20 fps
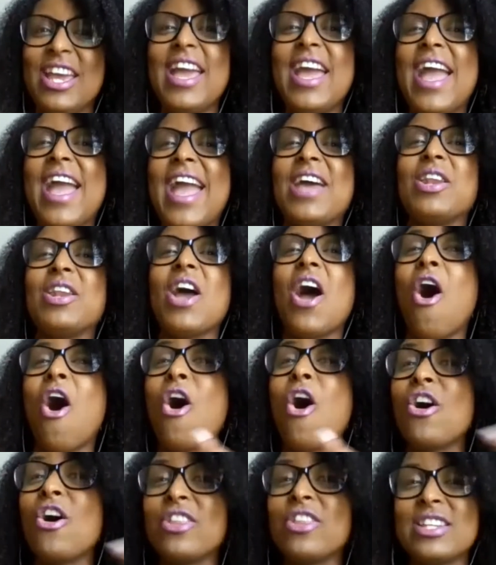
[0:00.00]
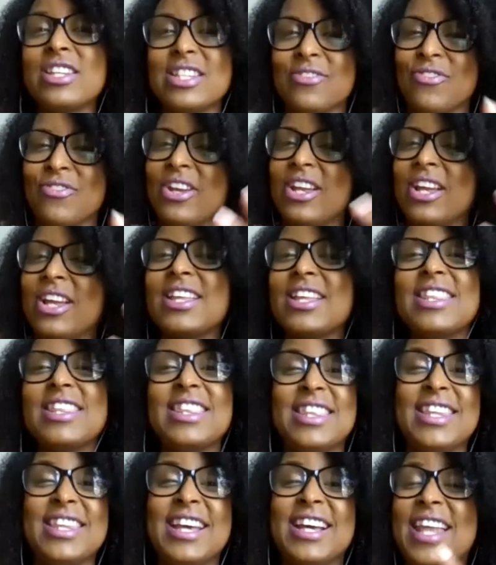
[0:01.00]
and all the different
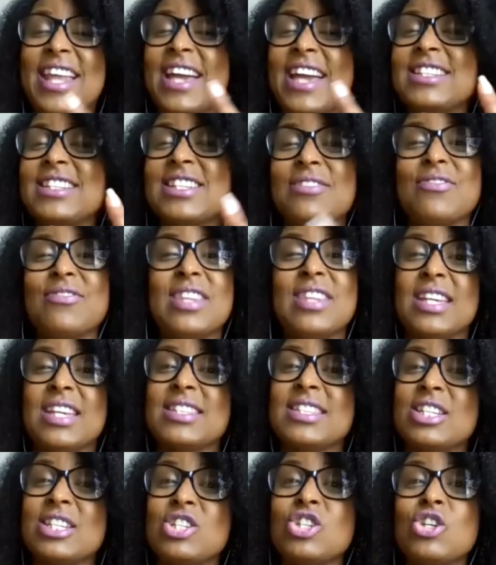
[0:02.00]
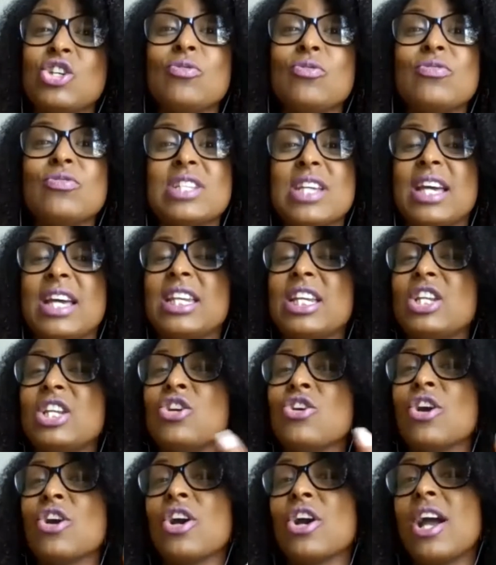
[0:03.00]
collective things that you've done in
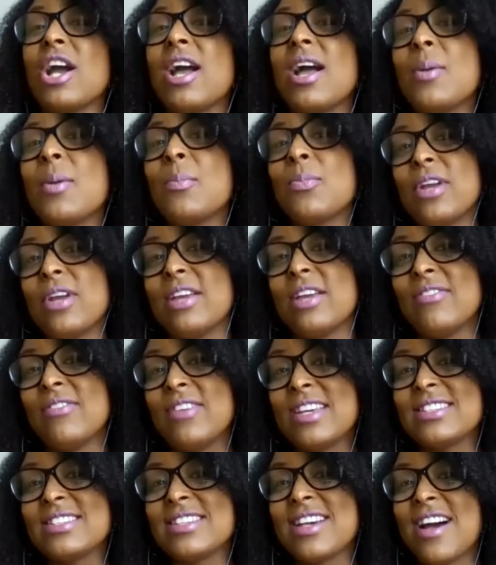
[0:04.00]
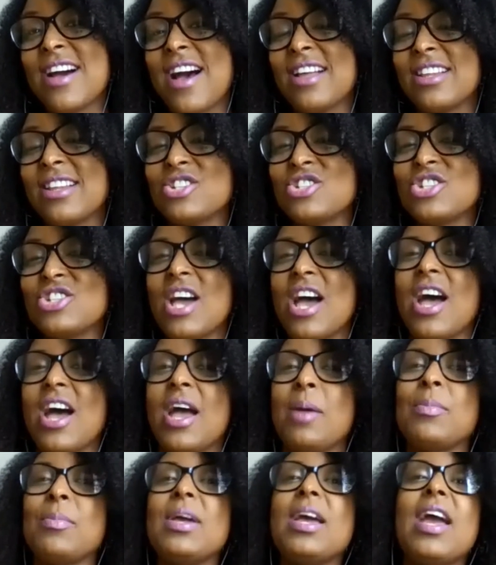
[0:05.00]
your previous college
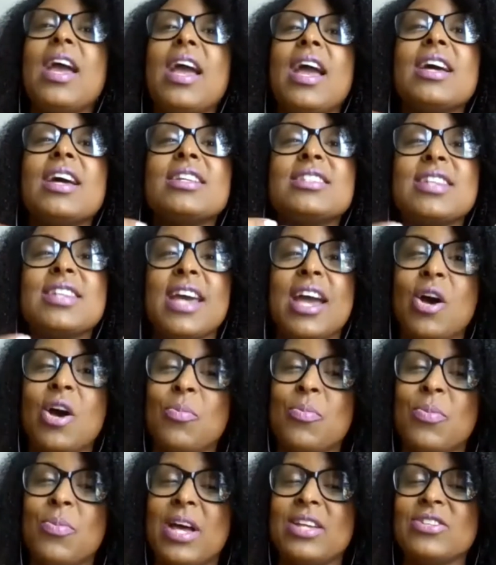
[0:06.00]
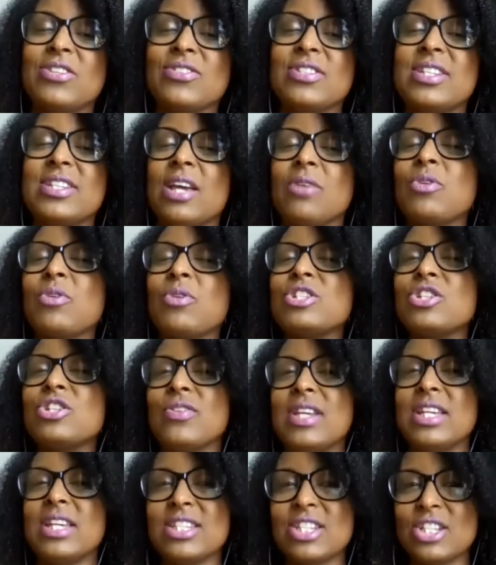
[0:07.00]
time to help understand what you
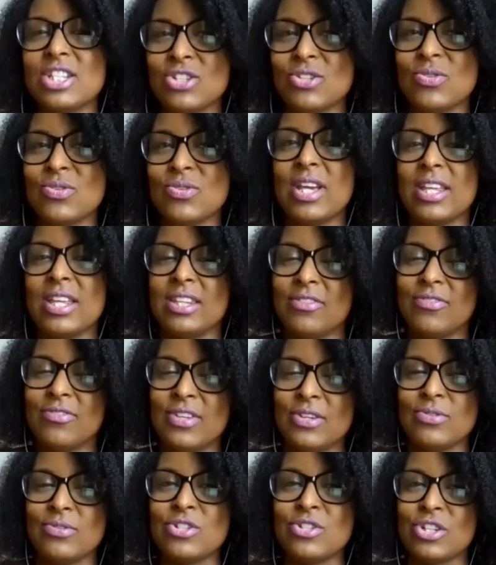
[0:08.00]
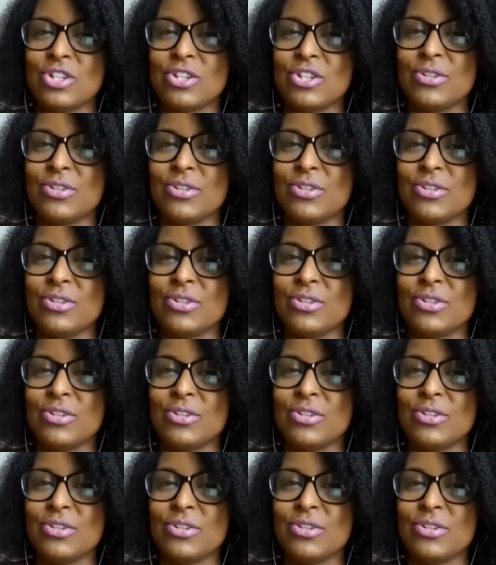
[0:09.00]
need to do in the future.